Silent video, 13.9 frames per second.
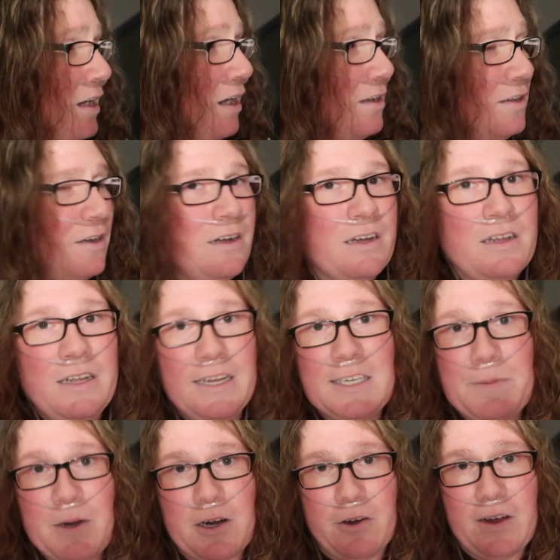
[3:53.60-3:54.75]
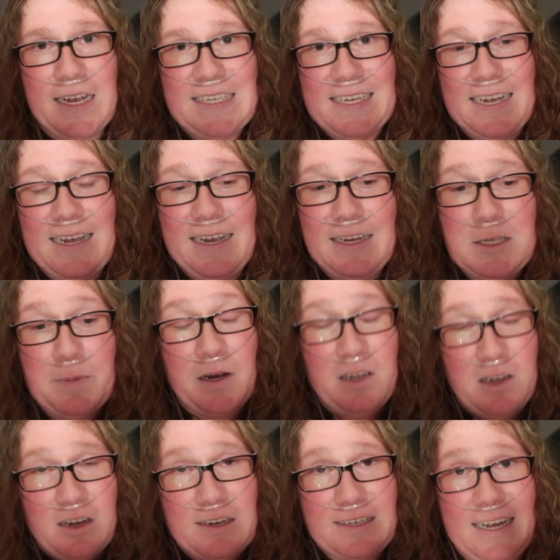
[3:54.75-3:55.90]
All in all, it's been a great day. It's been a
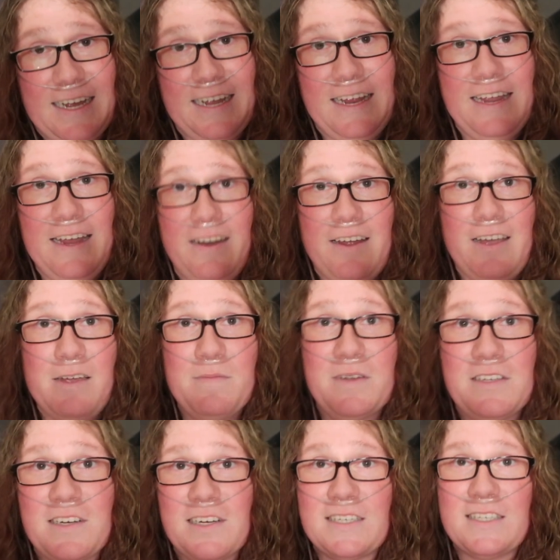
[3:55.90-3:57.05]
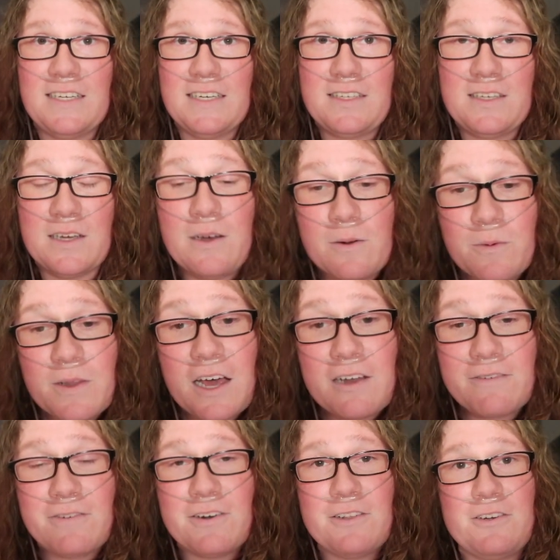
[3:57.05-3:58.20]
long day, and I am exhausted. So
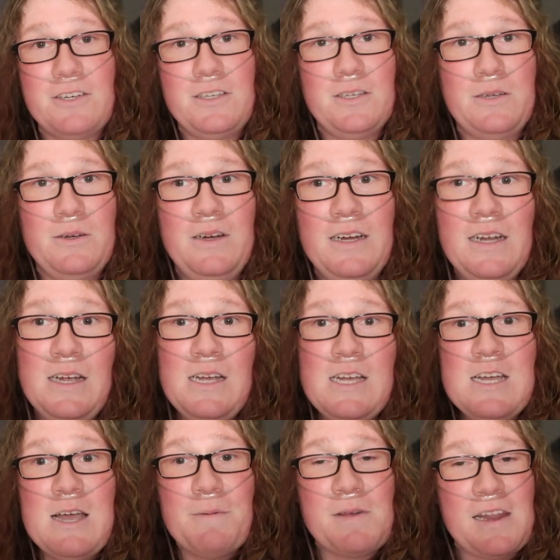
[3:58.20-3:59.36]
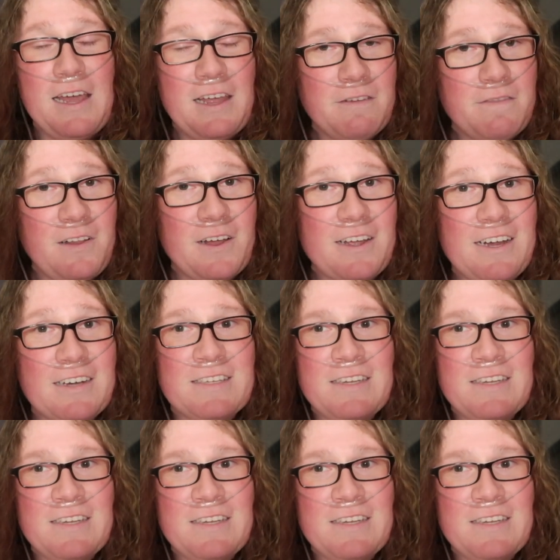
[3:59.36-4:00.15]
without further ado, I'm gonna end the vlog here